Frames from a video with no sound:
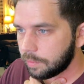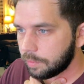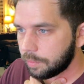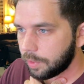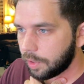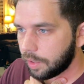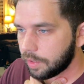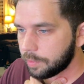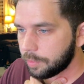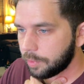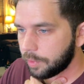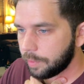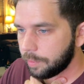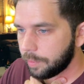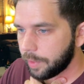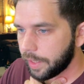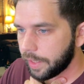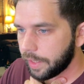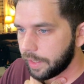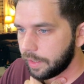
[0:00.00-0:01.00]
Plausible
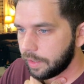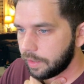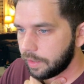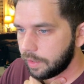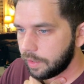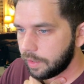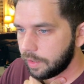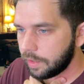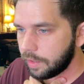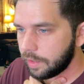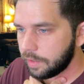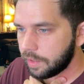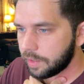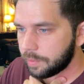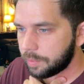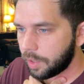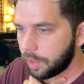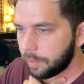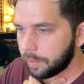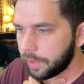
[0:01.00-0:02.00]
embed, this is
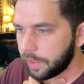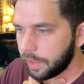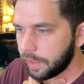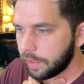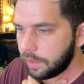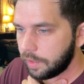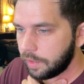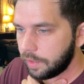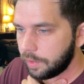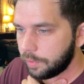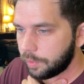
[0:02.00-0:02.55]
probably it.